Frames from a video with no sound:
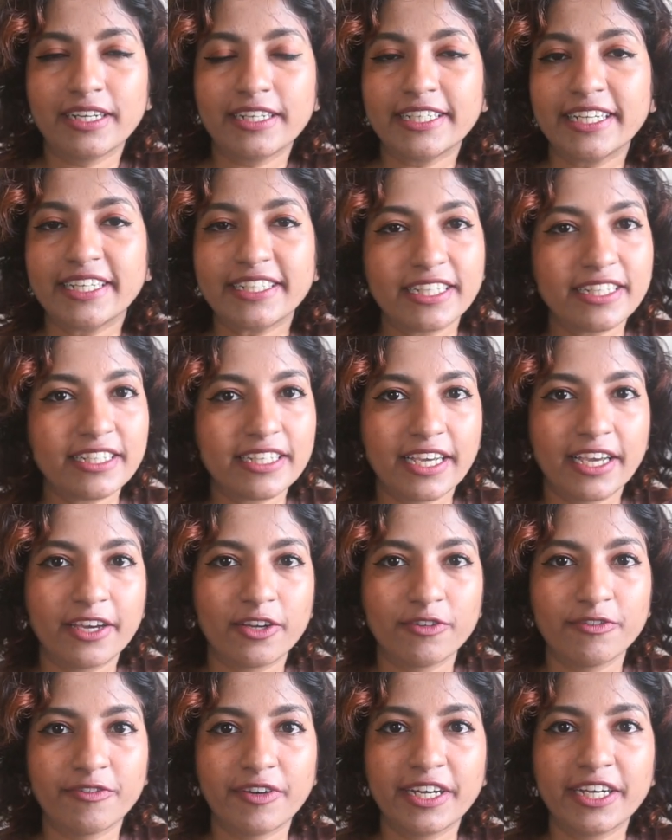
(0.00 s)
taking care
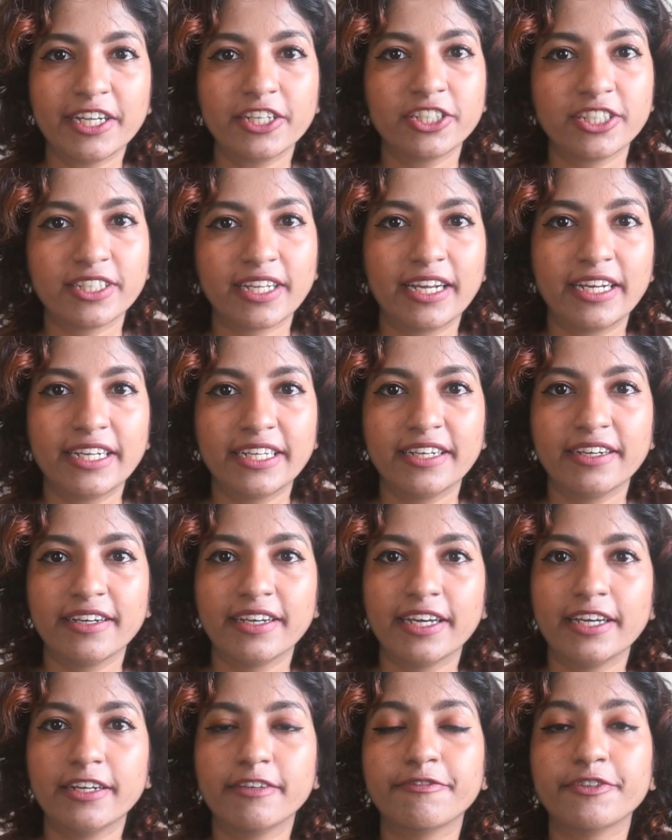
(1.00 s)
of our hair, styling our
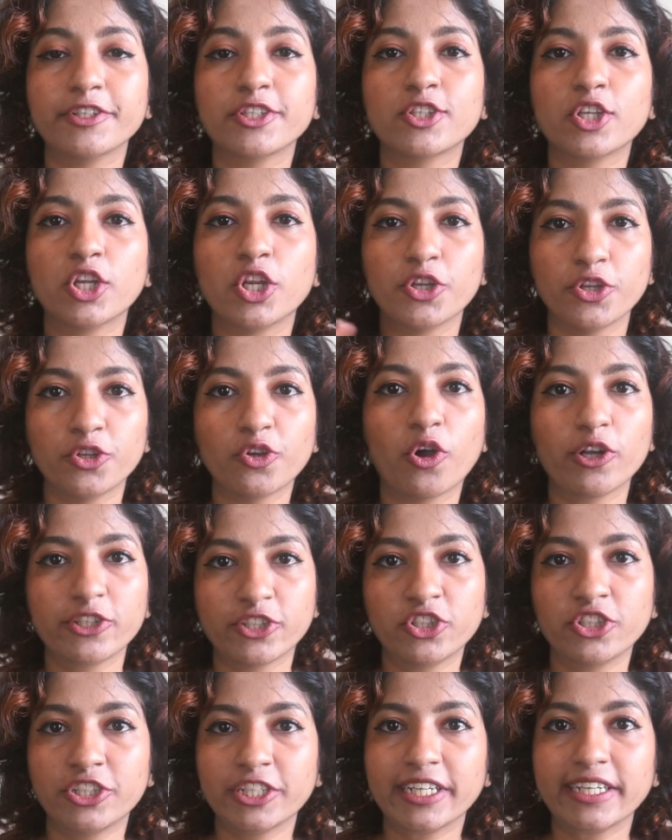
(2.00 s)
hair, if it's not
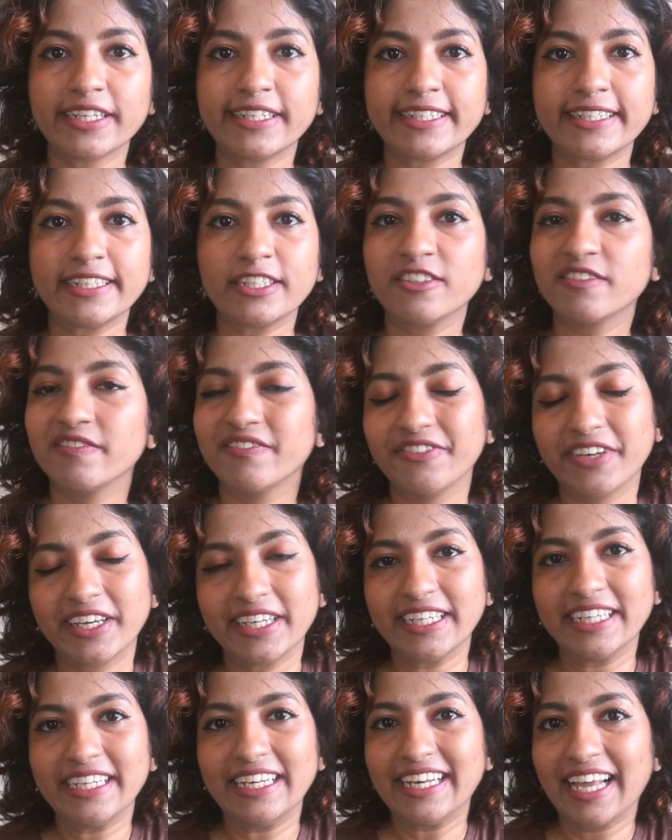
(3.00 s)
straight, it's
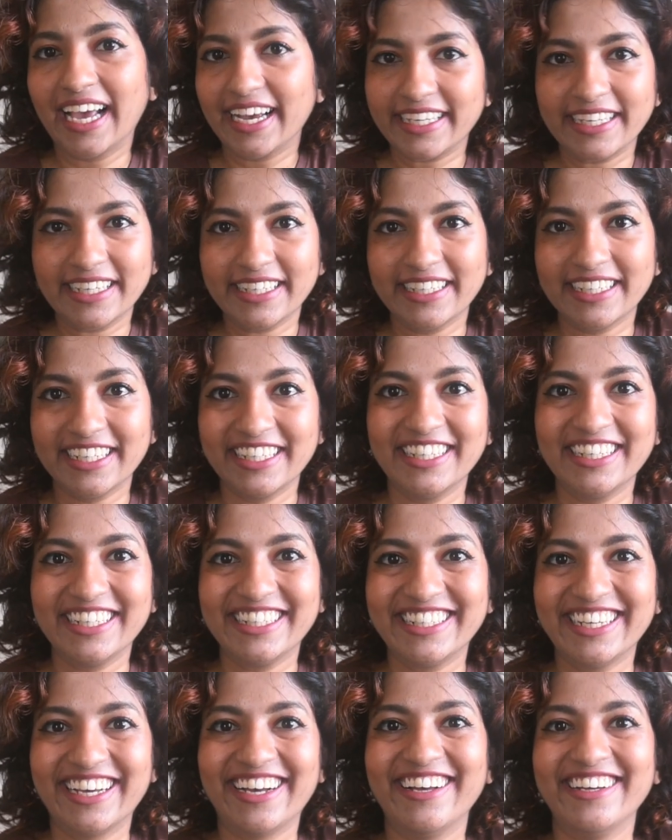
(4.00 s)
very lacking in
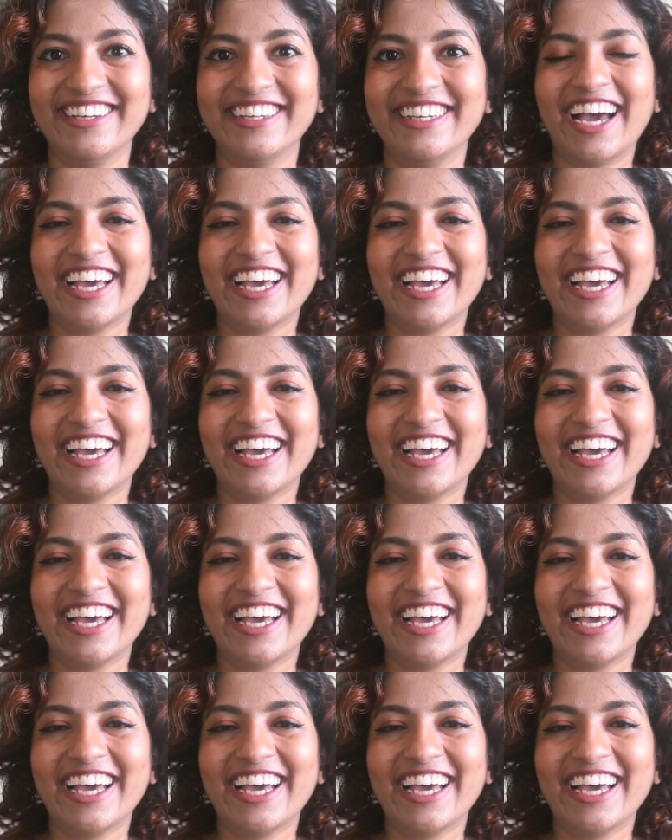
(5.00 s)
India.